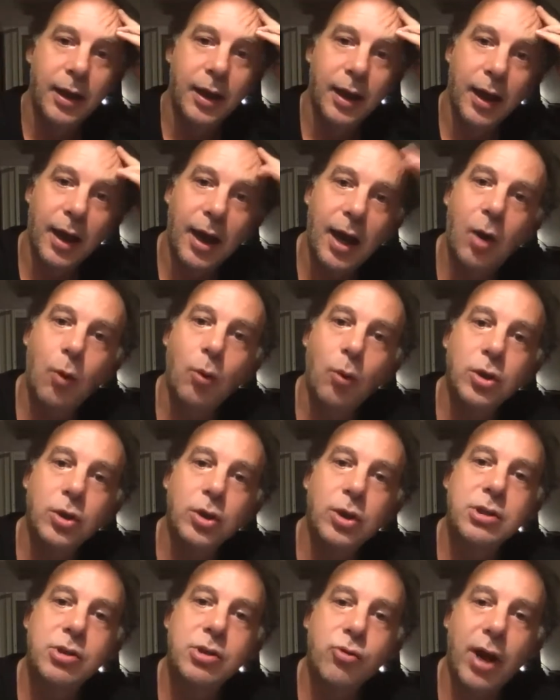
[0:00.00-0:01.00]
How would you
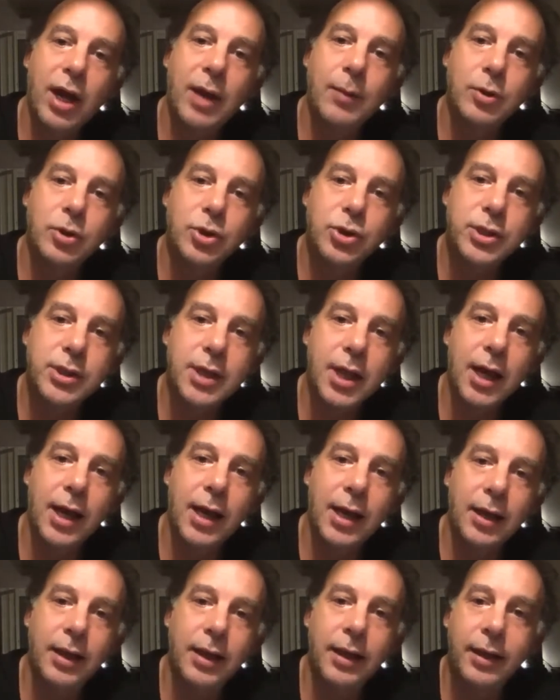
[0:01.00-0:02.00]
describe your
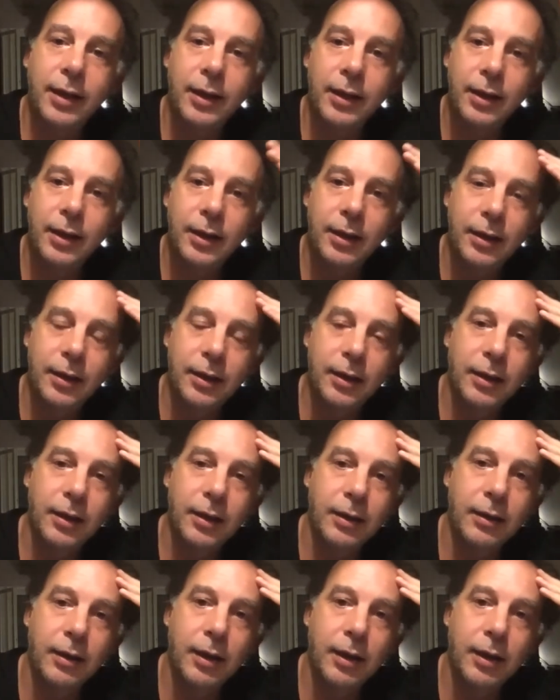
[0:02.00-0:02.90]
style, and